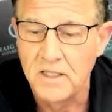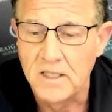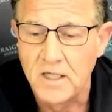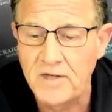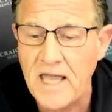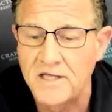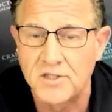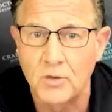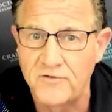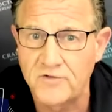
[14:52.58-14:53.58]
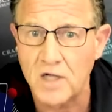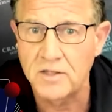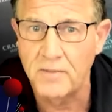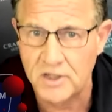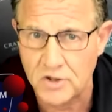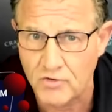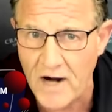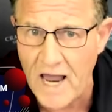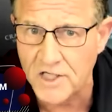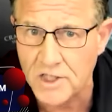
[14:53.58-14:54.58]
Okay, so we've talked about
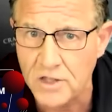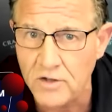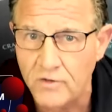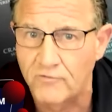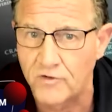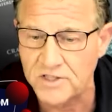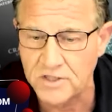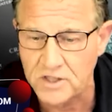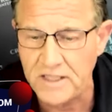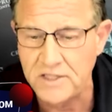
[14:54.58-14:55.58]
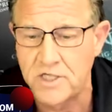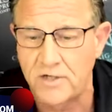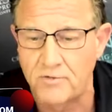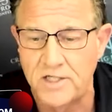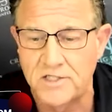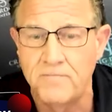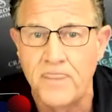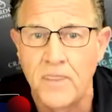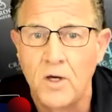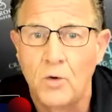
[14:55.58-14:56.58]
attraction versus lead generation.
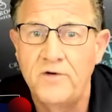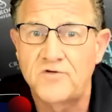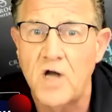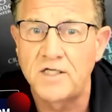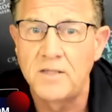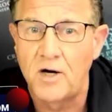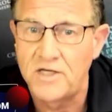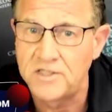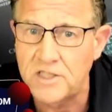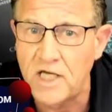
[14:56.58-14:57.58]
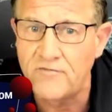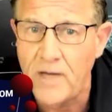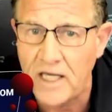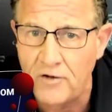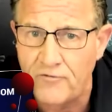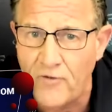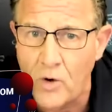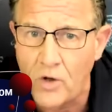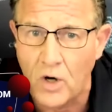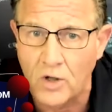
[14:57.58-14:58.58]
We've talked about instead of making
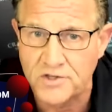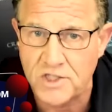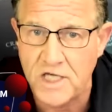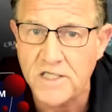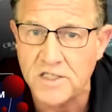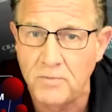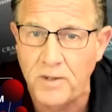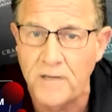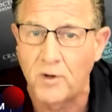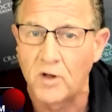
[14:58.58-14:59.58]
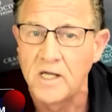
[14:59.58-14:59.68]
phone calls, chasing people,